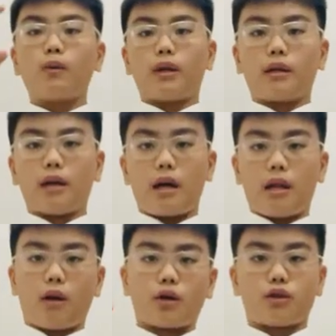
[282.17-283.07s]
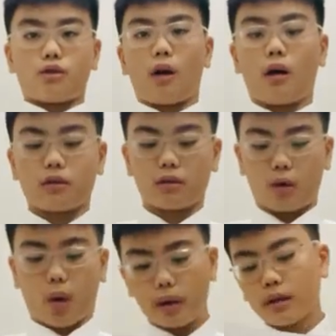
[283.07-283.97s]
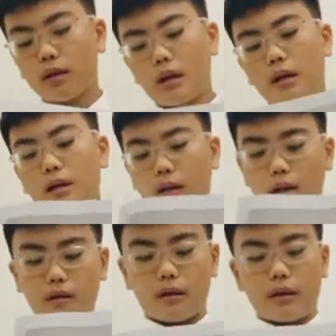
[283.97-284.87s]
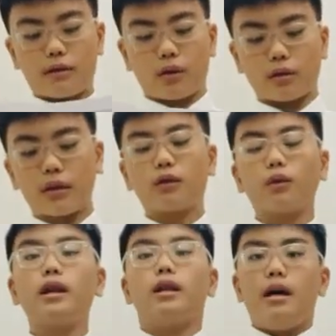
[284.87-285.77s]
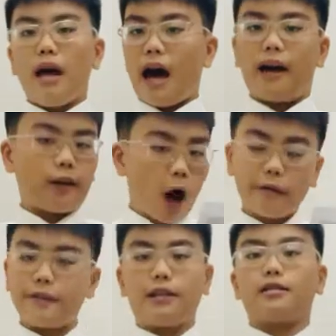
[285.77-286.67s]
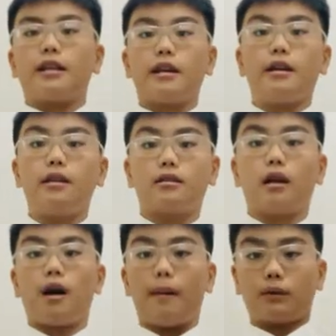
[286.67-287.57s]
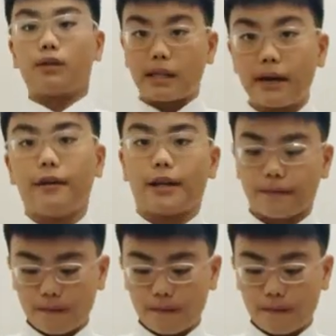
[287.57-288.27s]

with a large dollar coin inserting into it, and obviously it is about saving.